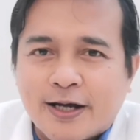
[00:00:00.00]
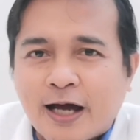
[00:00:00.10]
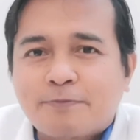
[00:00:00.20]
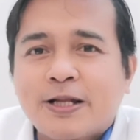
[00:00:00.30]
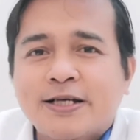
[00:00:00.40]

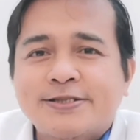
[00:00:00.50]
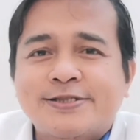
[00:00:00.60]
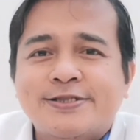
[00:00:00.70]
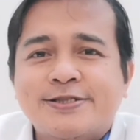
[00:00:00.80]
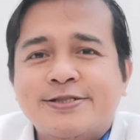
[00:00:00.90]
God
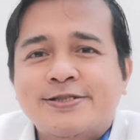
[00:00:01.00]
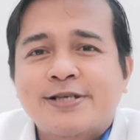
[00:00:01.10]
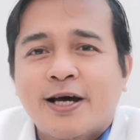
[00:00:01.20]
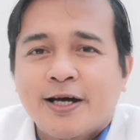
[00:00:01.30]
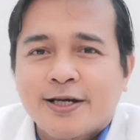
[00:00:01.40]
bless.
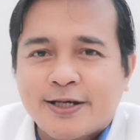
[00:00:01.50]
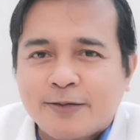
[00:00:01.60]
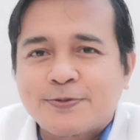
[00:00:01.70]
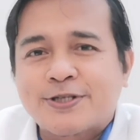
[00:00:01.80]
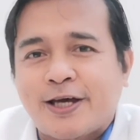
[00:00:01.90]

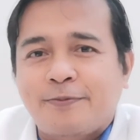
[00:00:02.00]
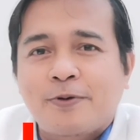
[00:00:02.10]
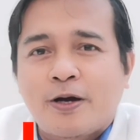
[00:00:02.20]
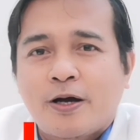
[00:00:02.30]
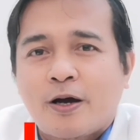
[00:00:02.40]
Keep safe
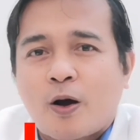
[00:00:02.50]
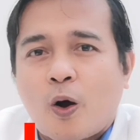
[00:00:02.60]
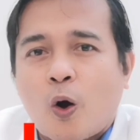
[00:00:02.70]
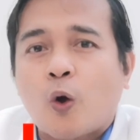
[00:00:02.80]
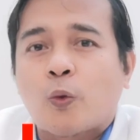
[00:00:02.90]

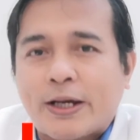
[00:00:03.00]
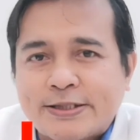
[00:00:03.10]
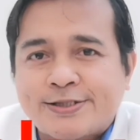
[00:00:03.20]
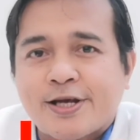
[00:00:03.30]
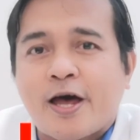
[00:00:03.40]

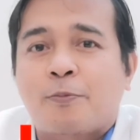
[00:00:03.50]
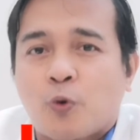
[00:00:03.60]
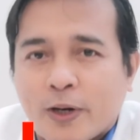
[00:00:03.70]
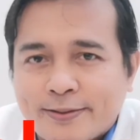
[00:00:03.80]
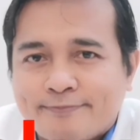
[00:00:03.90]
always,
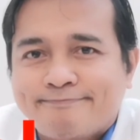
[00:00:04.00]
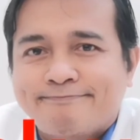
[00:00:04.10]
everyone.